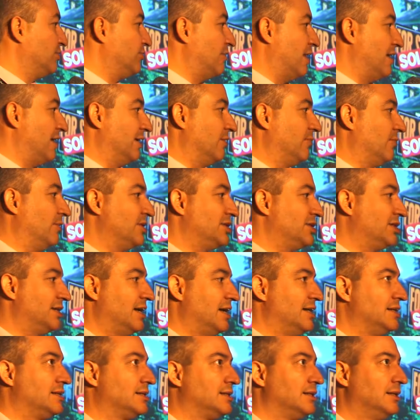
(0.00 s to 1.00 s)
credit, which
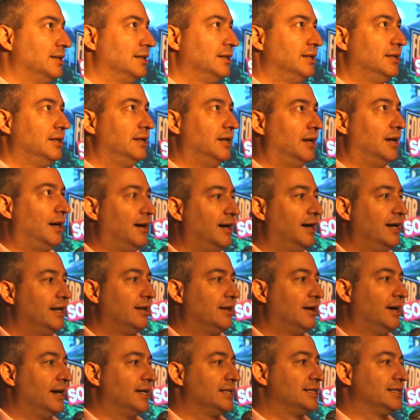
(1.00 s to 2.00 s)
says, I'd
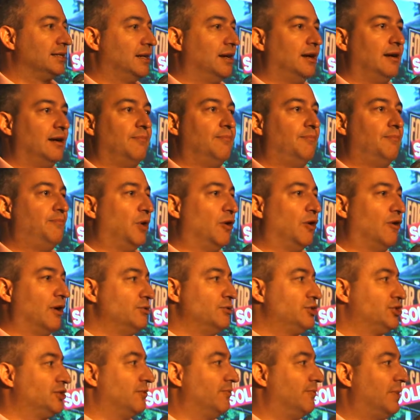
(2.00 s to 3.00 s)
like to borrow
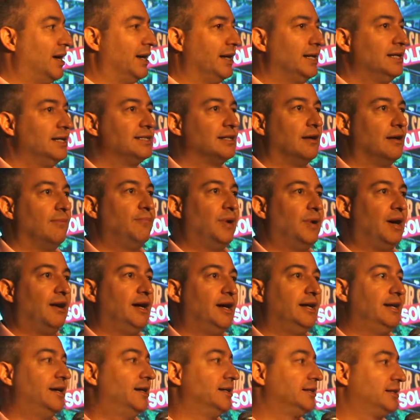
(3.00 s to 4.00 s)
some money to
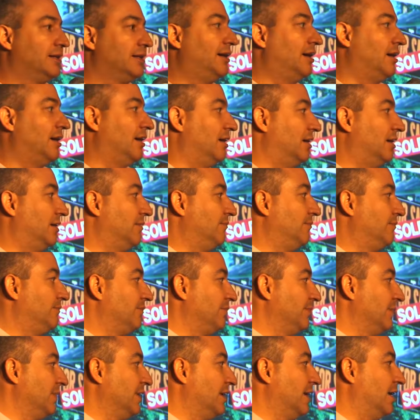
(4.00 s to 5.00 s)
buy a car
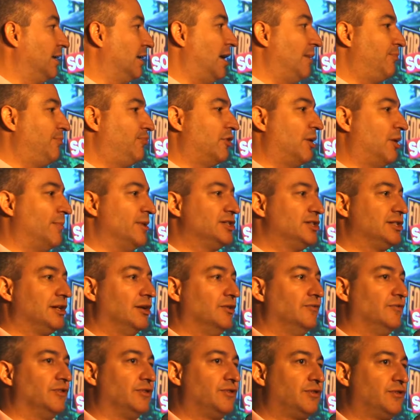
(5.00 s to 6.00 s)
and I promise
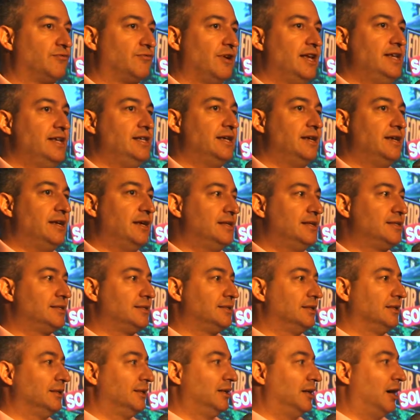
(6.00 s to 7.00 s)
over three years
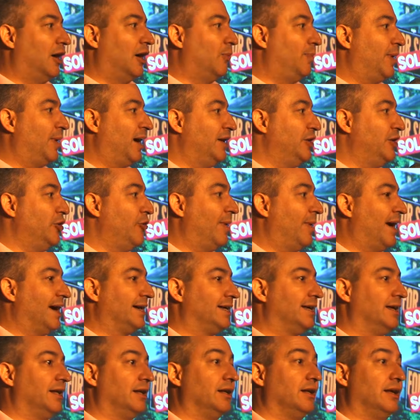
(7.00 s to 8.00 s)
I'll pay you
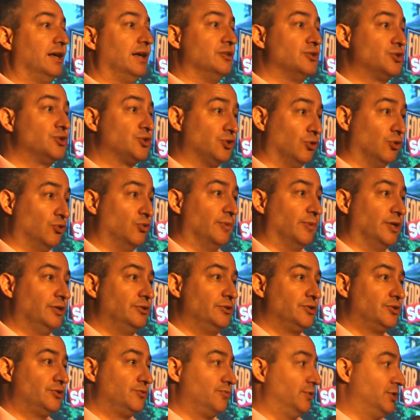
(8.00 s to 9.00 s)
back in
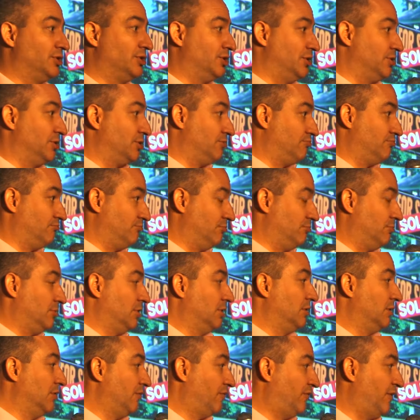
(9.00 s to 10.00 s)
installments, which is
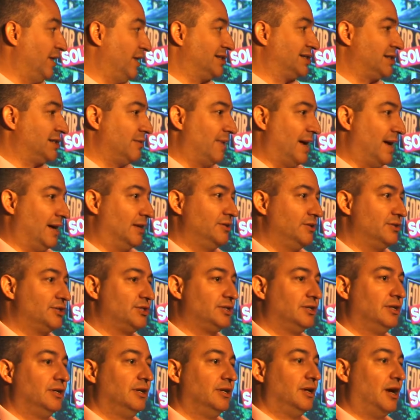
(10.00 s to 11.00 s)
fixed amounts.
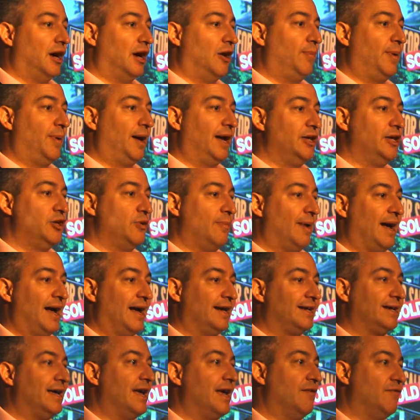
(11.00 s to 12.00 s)
I'll pay you
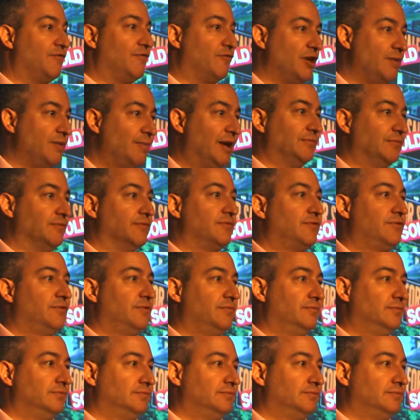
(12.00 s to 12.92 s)
back every month.